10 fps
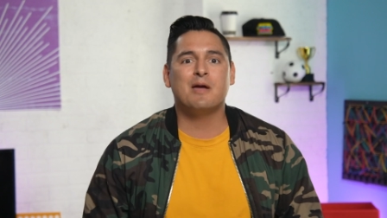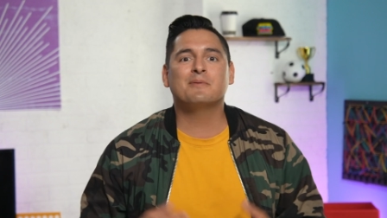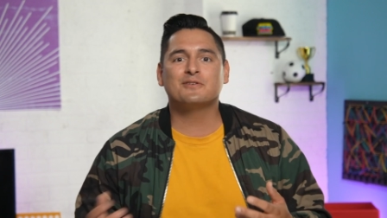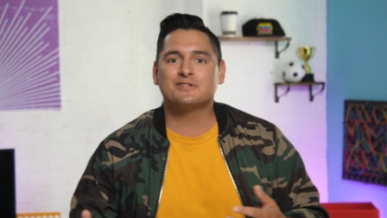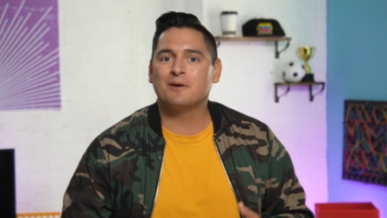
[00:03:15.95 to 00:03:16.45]

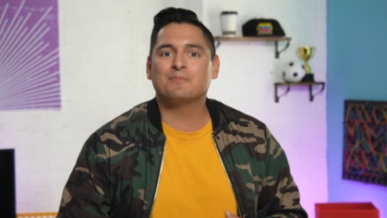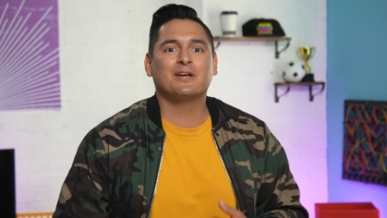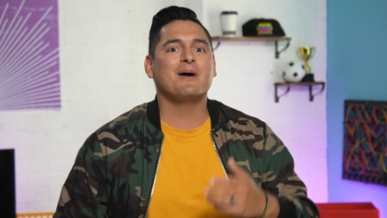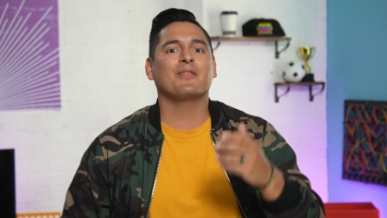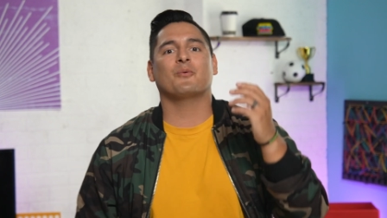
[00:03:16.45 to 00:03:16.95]
Maybe there's
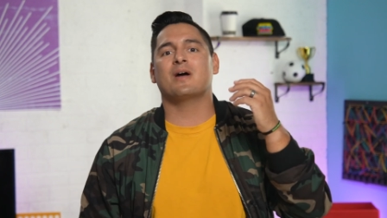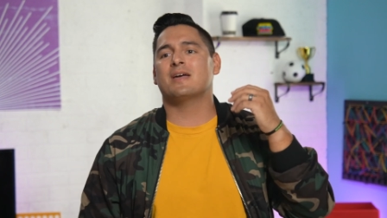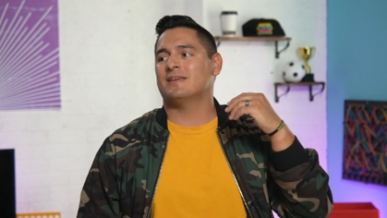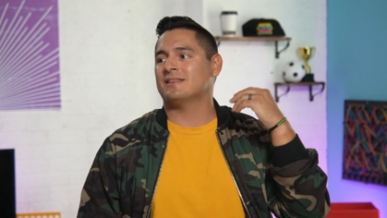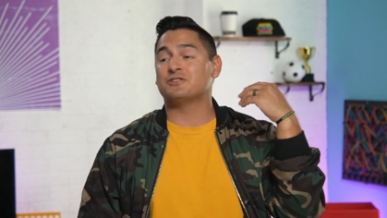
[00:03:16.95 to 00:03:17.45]
something about the
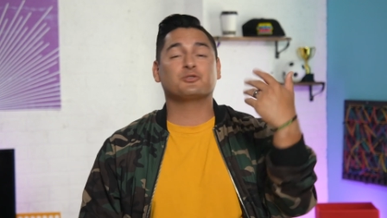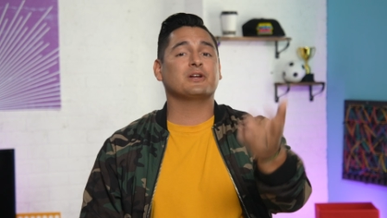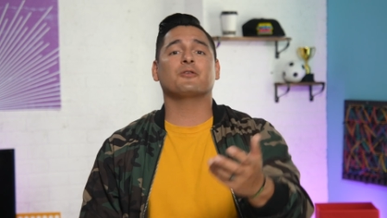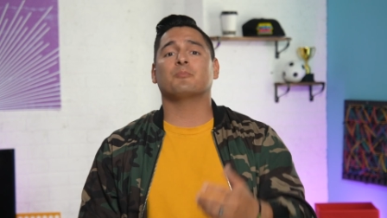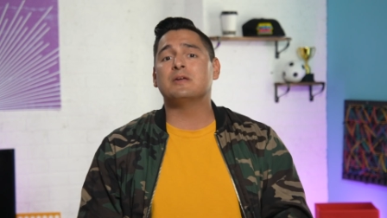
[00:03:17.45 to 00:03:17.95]
way that they
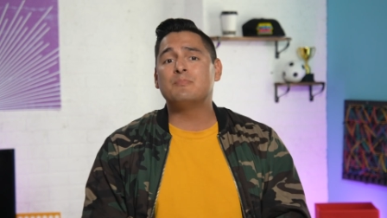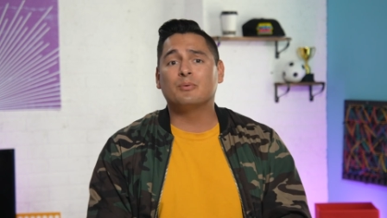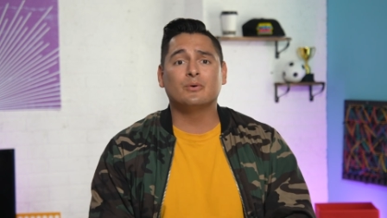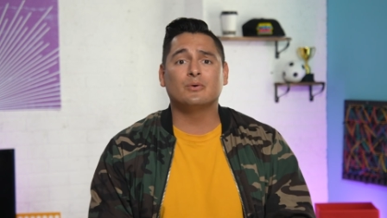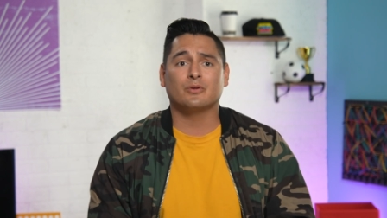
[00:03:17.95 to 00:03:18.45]
treat other
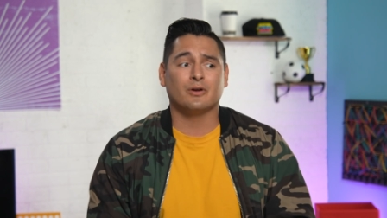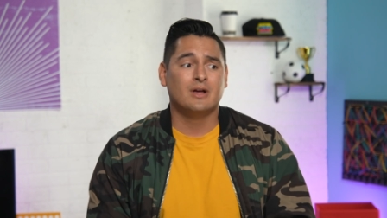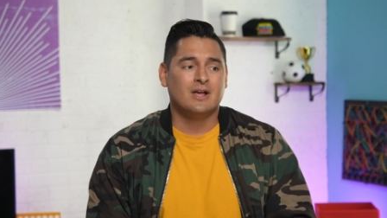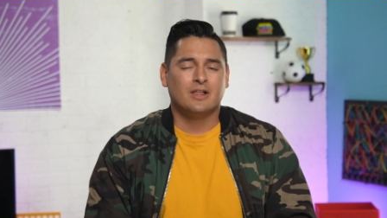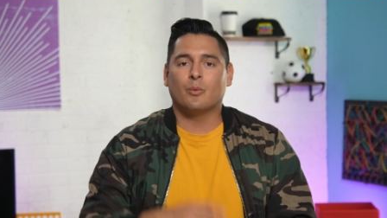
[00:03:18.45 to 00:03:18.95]
people or
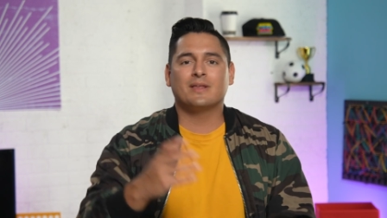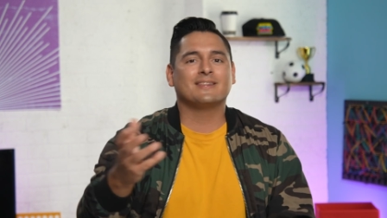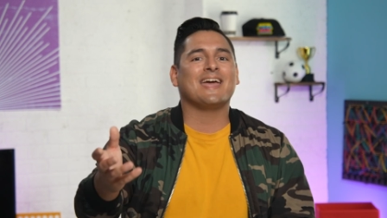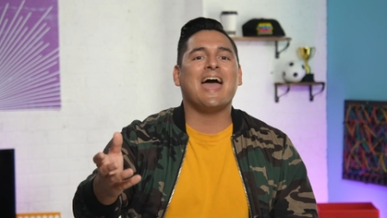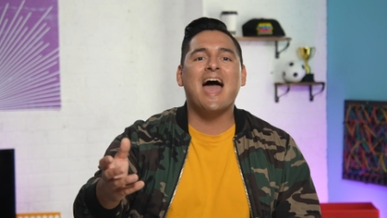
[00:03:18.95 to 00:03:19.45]
the way
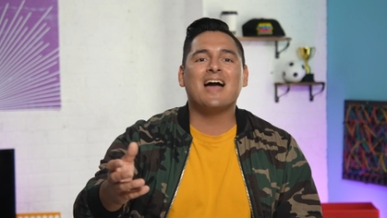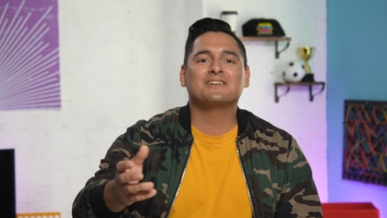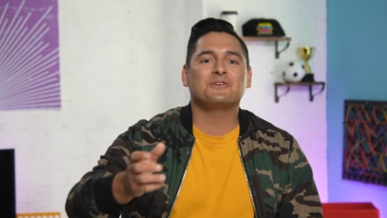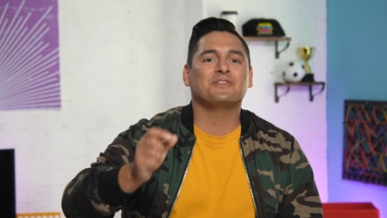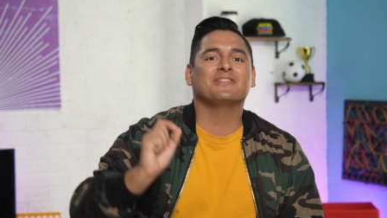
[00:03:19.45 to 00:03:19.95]
that they
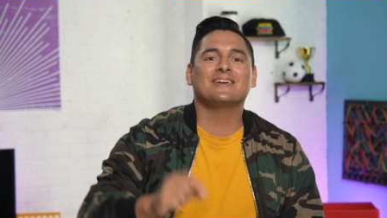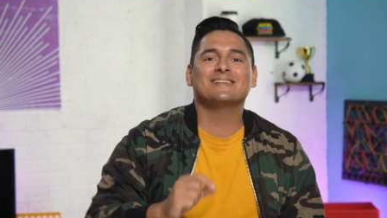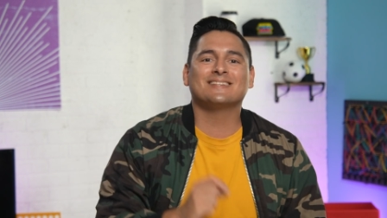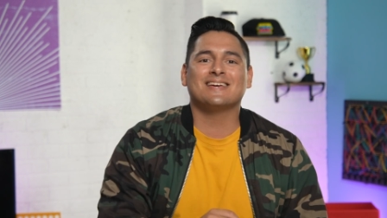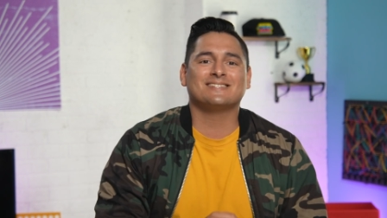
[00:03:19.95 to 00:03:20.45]
act or the
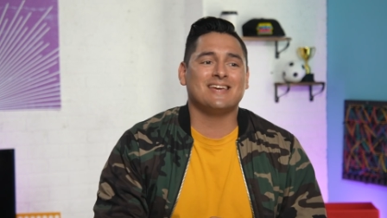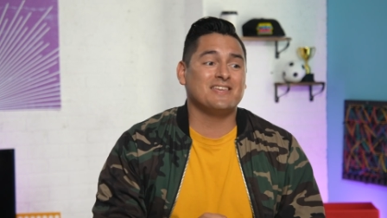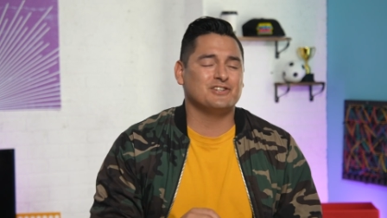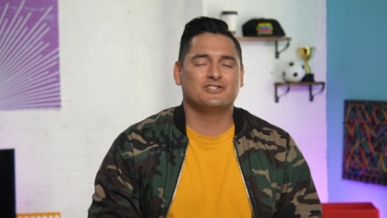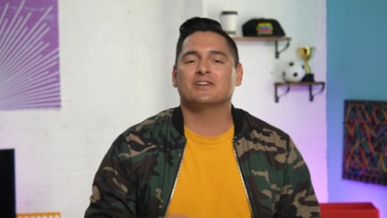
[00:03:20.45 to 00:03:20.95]
things that they
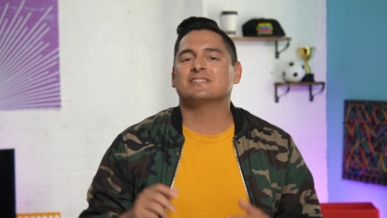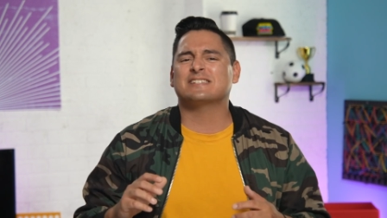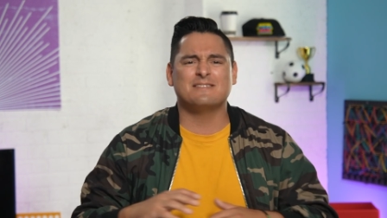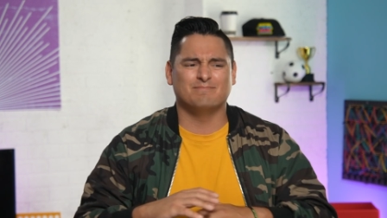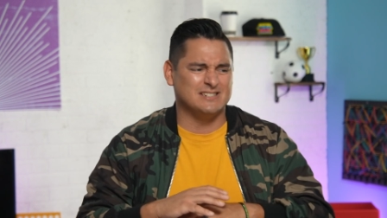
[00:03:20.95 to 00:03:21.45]
say that just
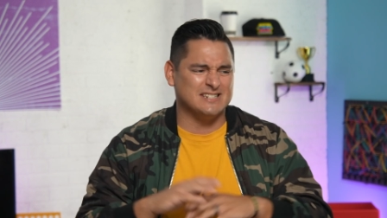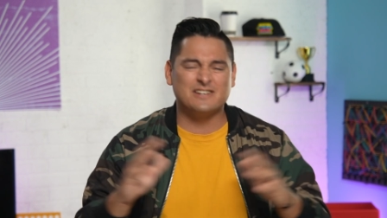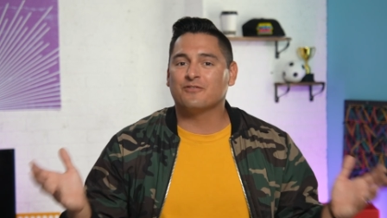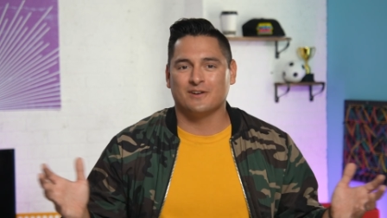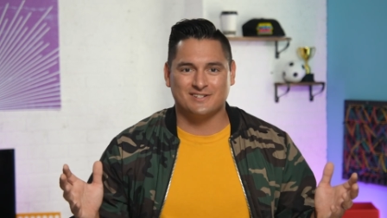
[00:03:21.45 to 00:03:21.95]
seem
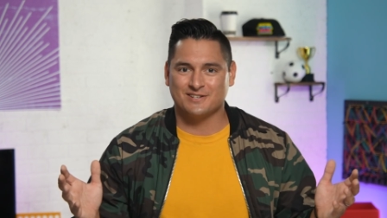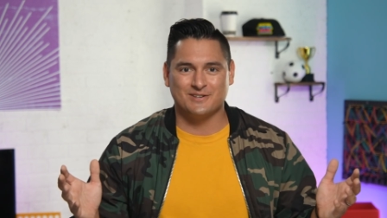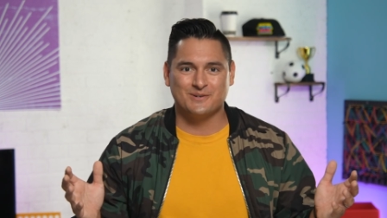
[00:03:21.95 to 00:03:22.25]
different to